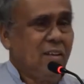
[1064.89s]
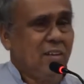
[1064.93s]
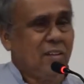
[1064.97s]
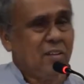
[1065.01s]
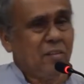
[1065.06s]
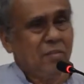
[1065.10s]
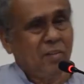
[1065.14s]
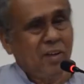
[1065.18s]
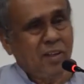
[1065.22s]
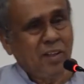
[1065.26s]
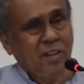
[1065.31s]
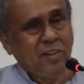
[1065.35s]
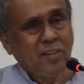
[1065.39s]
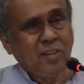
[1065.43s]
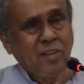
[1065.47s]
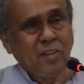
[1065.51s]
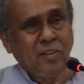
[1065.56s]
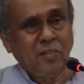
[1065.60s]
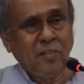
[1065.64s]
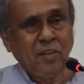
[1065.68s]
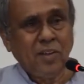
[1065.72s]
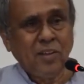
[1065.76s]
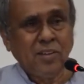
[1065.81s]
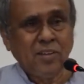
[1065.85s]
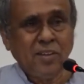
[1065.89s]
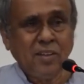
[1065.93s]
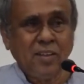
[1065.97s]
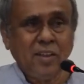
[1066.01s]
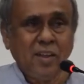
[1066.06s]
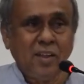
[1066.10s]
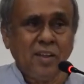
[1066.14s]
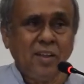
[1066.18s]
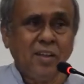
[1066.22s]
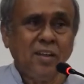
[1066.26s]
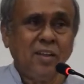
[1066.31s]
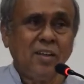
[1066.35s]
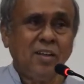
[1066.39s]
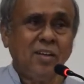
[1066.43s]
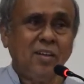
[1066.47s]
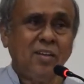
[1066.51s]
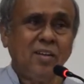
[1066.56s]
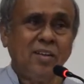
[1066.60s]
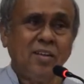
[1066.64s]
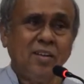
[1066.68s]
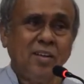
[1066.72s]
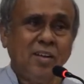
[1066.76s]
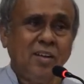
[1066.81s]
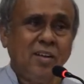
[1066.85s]
It's a funny situation, and
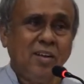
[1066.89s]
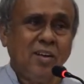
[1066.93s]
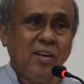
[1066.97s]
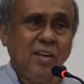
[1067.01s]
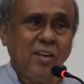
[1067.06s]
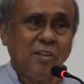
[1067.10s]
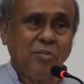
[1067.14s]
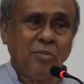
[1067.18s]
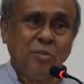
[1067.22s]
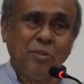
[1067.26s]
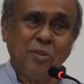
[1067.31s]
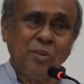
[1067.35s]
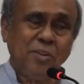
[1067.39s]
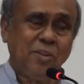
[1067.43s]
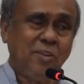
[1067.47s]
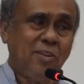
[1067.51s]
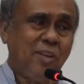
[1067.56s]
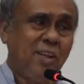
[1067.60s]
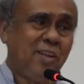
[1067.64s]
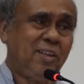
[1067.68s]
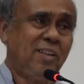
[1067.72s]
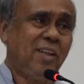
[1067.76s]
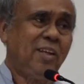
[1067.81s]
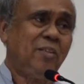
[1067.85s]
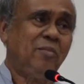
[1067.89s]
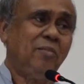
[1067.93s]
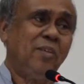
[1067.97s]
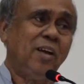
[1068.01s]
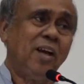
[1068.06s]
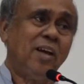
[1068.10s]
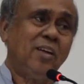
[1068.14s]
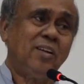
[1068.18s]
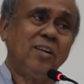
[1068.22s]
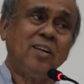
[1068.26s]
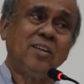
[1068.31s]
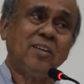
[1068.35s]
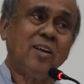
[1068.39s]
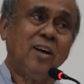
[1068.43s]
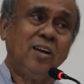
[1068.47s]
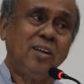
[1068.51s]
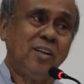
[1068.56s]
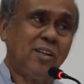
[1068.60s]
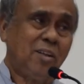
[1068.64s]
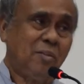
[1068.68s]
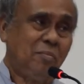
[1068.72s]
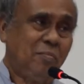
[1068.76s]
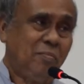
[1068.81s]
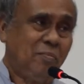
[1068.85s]
it's fortunate that we are not
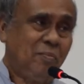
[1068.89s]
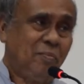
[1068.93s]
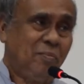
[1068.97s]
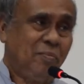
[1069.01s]
quantum.